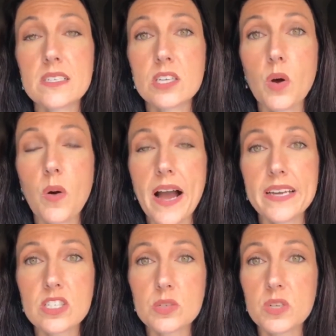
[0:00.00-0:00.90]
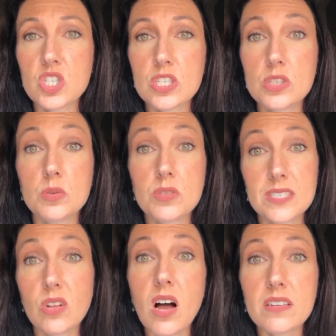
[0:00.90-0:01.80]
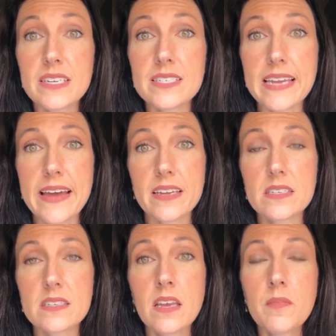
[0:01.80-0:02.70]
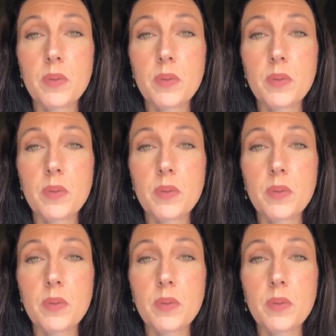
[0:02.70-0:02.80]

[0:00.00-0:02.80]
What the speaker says: So I just switch it to still all day status,